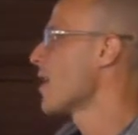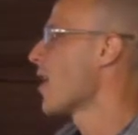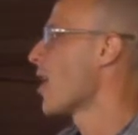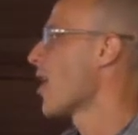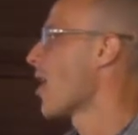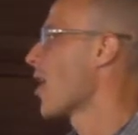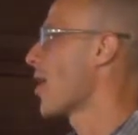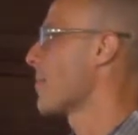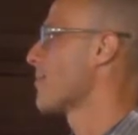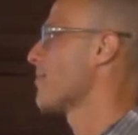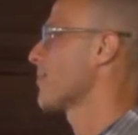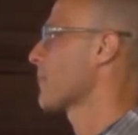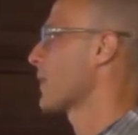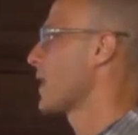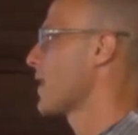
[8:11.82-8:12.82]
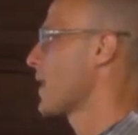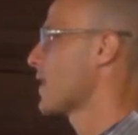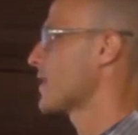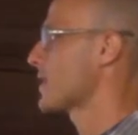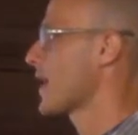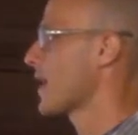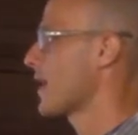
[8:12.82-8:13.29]
And then the
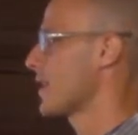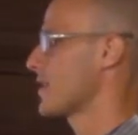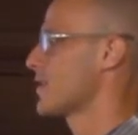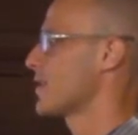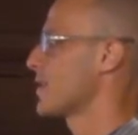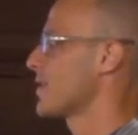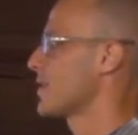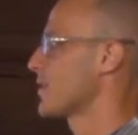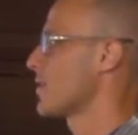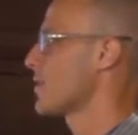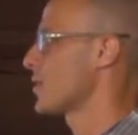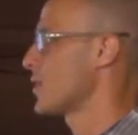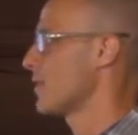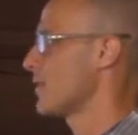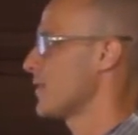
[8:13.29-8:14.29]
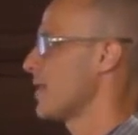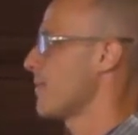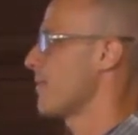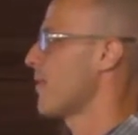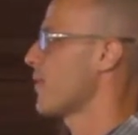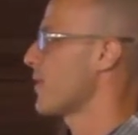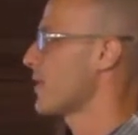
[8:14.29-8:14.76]
second is just this notion of deep
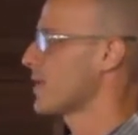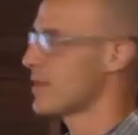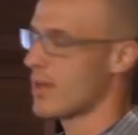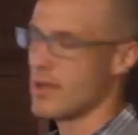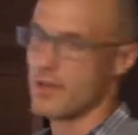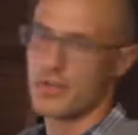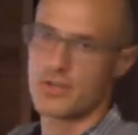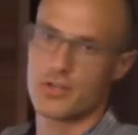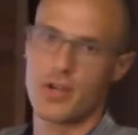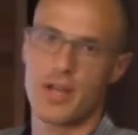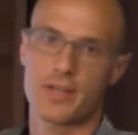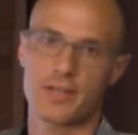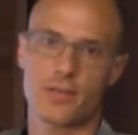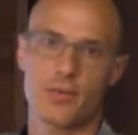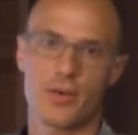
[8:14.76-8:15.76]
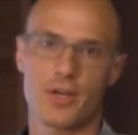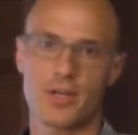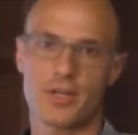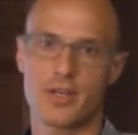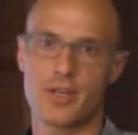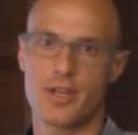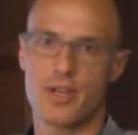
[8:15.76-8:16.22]
focus, undistracted work,
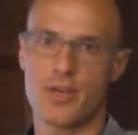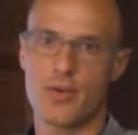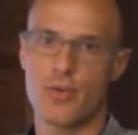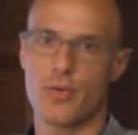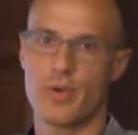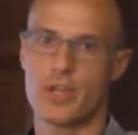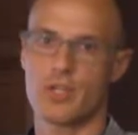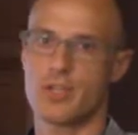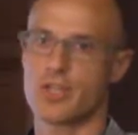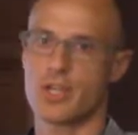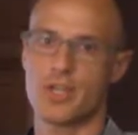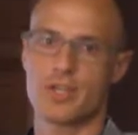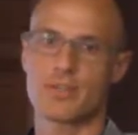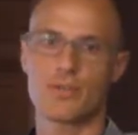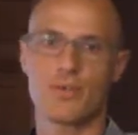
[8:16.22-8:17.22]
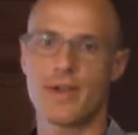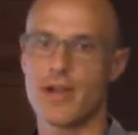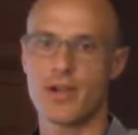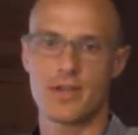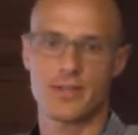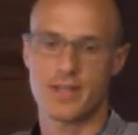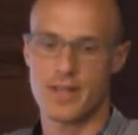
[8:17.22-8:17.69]
which is
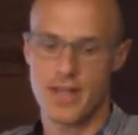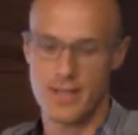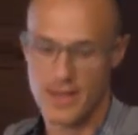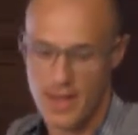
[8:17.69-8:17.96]
rarer today than